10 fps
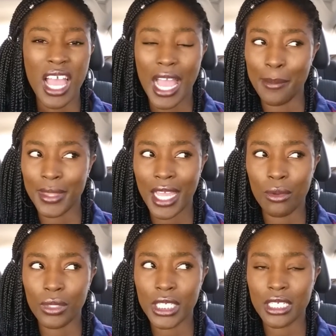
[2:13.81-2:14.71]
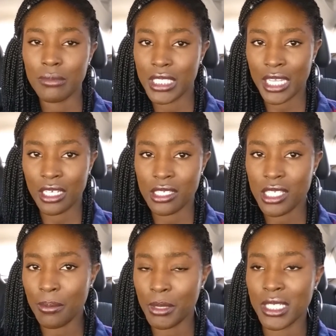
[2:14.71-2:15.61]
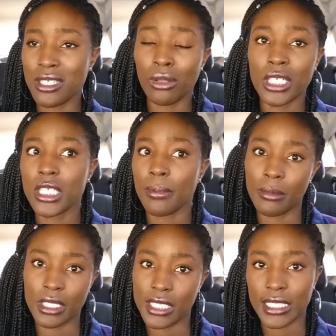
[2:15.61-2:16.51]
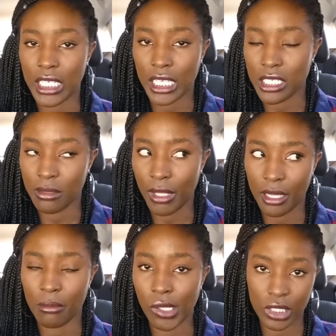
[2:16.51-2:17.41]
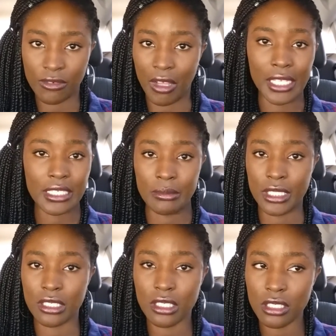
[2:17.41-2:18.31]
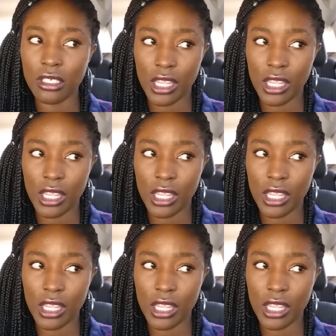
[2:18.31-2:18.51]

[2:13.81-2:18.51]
I'm not really going to be taking any supplements. The only supplements I take is some like multivitamins.